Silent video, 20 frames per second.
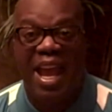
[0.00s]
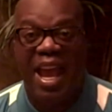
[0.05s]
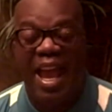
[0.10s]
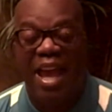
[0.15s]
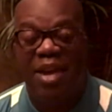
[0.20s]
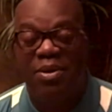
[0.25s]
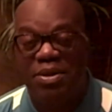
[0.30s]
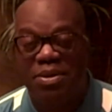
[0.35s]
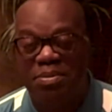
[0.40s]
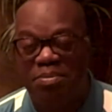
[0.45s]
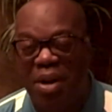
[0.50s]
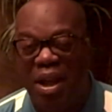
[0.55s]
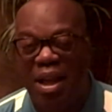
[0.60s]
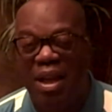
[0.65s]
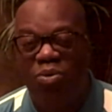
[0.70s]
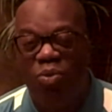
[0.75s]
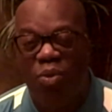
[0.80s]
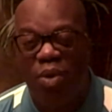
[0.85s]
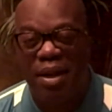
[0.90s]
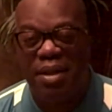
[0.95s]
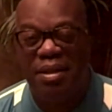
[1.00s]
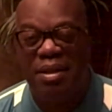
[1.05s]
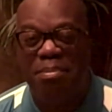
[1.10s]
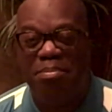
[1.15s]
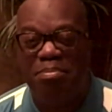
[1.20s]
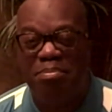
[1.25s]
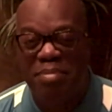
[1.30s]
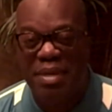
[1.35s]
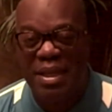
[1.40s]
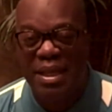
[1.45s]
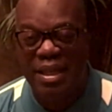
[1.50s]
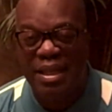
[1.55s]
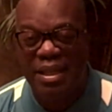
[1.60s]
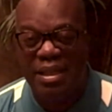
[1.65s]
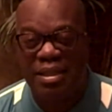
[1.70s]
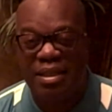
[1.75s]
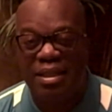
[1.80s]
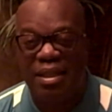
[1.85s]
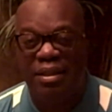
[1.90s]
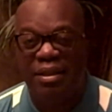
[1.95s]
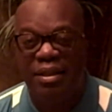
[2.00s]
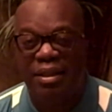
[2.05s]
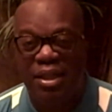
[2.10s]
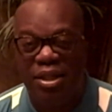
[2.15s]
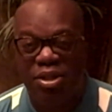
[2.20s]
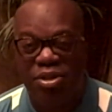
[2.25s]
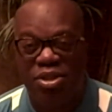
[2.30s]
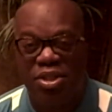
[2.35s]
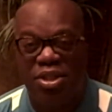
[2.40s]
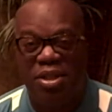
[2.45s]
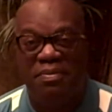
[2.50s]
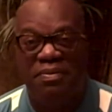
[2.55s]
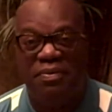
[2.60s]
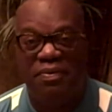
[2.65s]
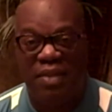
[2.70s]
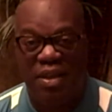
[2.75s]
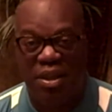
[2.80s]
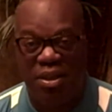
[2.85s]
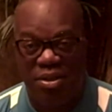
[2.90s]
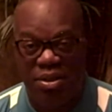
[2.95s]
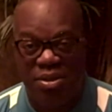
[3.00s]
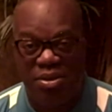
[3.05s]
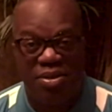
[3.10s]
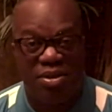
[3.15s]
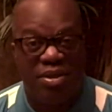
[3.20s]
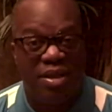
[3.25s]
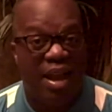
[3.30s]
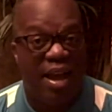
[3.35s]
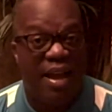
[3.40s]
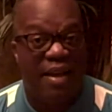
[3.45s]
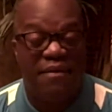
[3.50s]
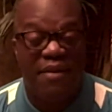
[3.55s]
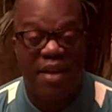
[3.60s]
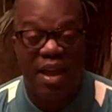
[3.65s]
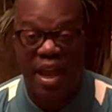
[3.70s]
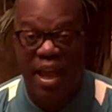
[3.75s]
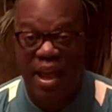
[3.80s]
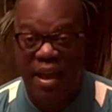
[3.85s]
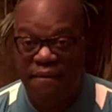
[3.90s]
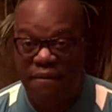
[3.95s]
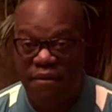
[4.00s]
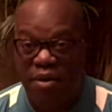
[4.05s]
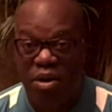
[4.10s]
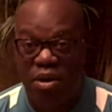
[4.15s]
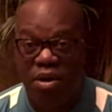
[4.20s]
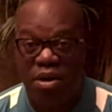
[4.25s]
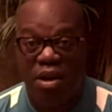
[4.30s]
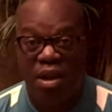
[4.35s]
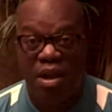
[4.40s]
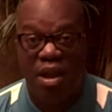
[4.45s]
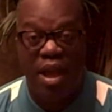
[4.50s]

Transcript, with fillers: And it was probably one of the biggest leadership failures that I've ever